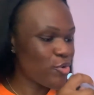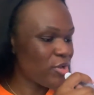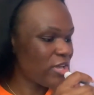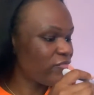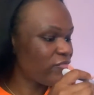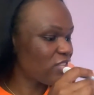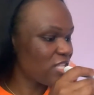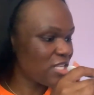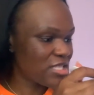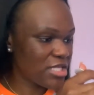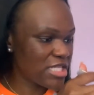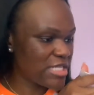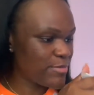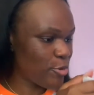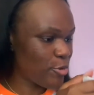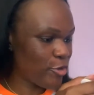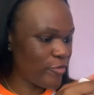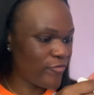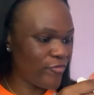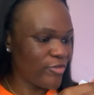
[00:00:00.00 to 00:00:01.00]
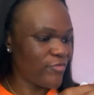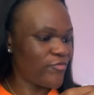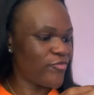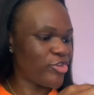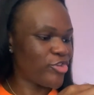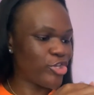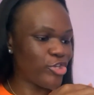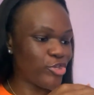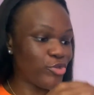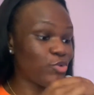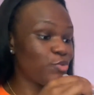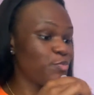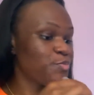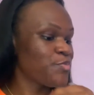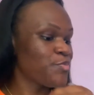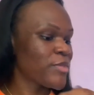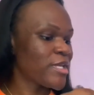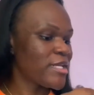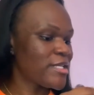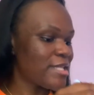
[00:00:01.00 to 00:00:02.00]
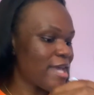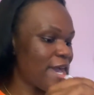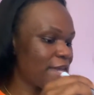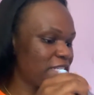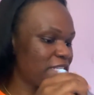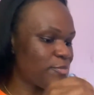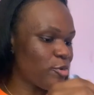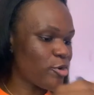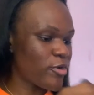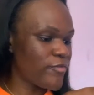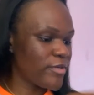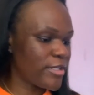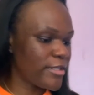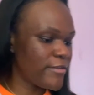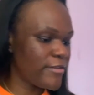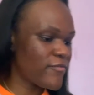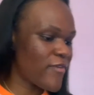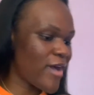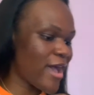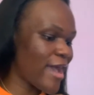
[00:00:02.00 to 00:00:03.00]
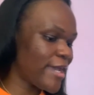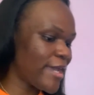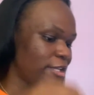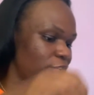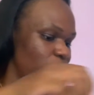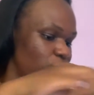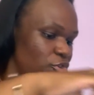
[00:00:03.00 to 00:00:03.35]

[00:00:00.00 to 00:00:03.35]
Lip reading: If this is perfect for you, that is perfectly fine.